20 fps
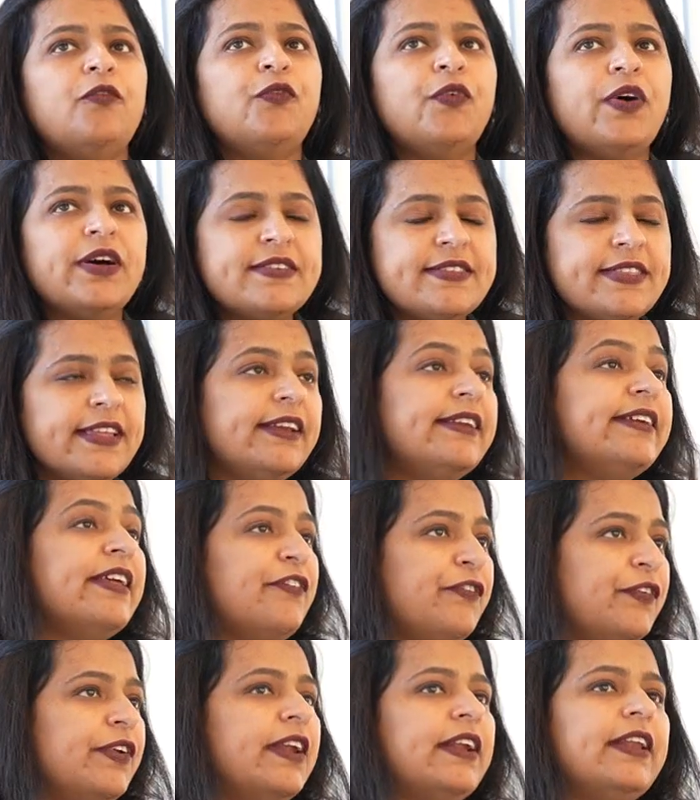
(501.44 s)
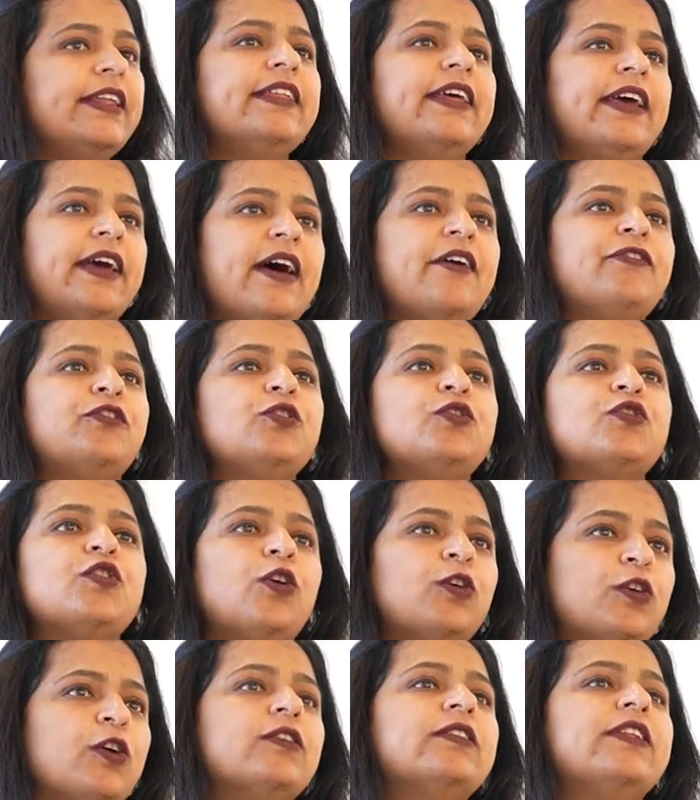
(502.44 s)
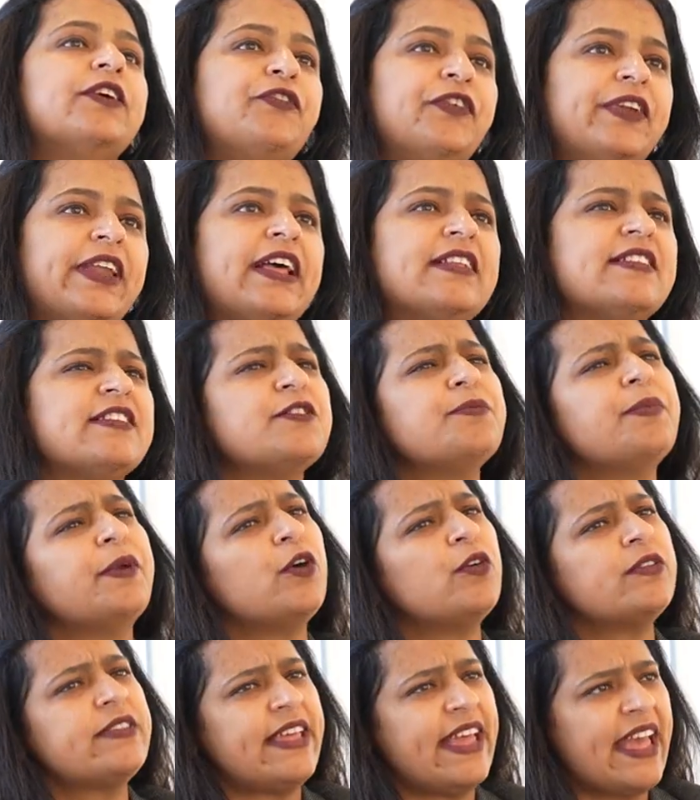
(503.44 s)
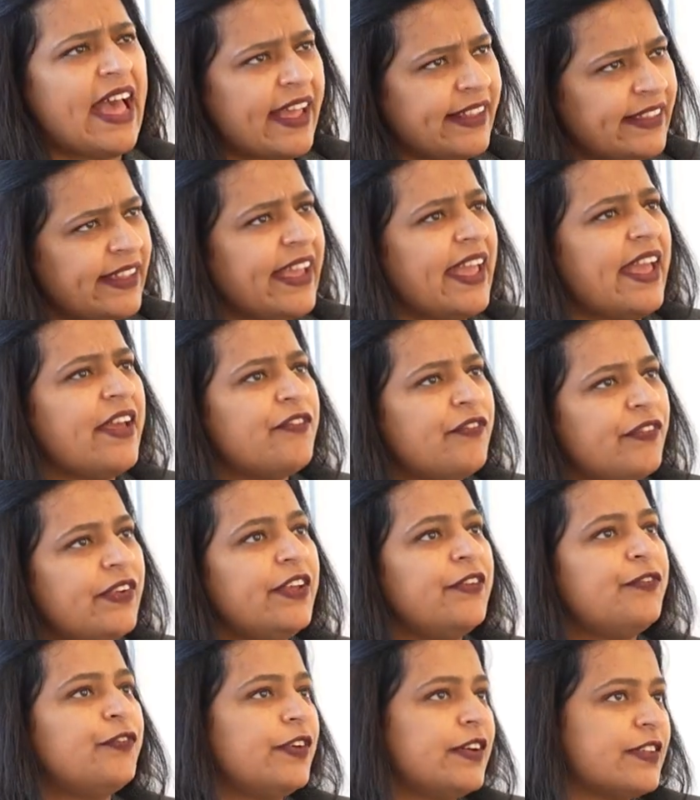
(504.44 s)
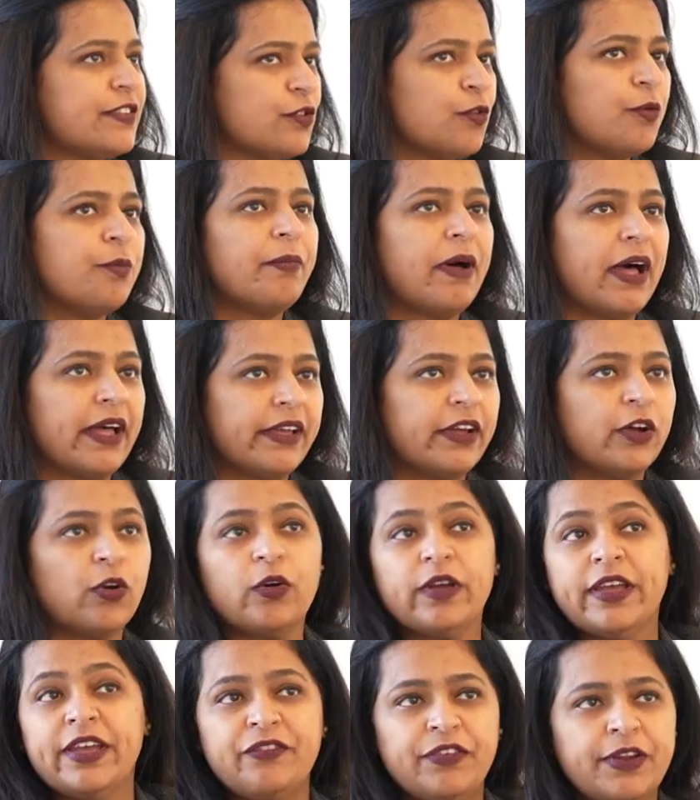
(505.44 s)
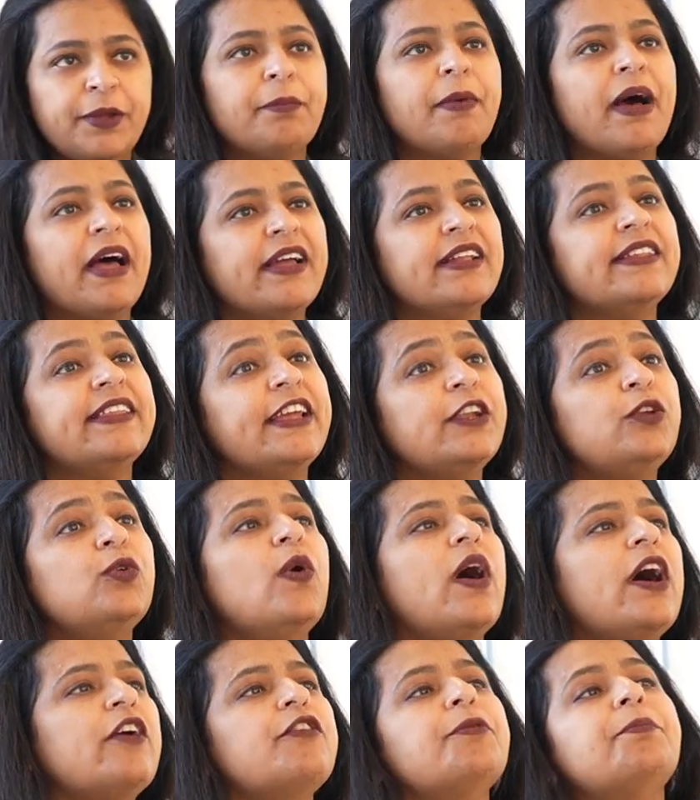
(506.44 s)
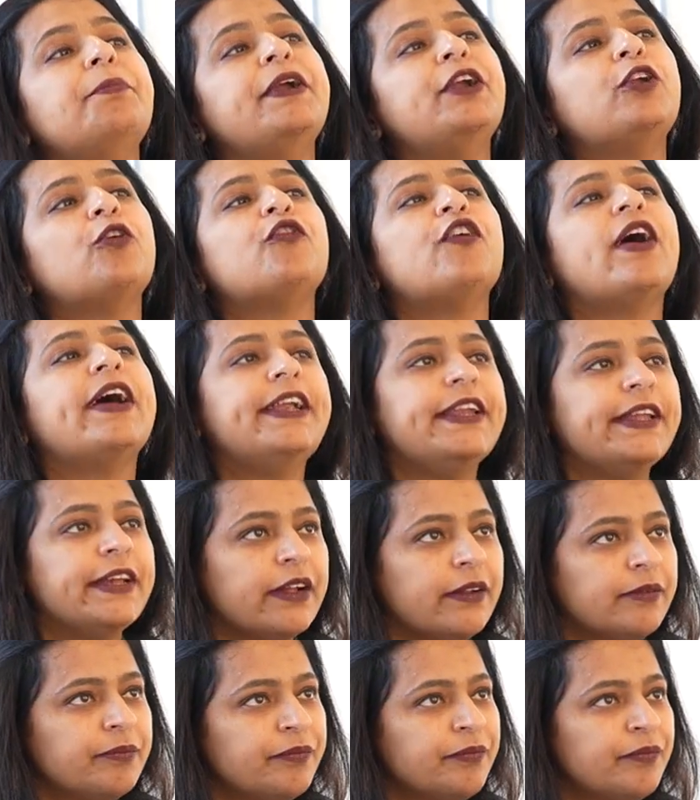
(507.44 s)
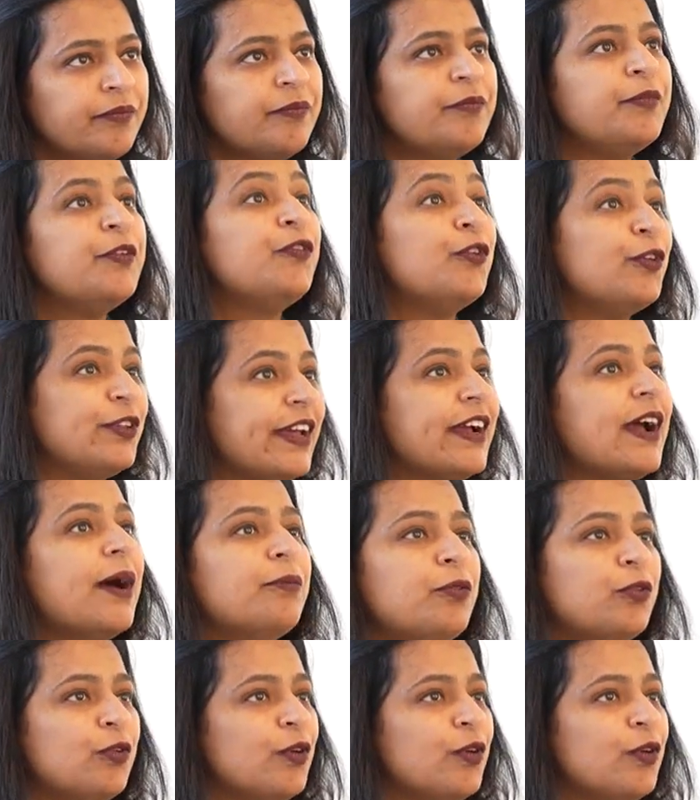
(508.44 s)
First thing, definitely they have to sort out their finances, because I think every first home buyer or every buyer, they do have a bit of idea before they come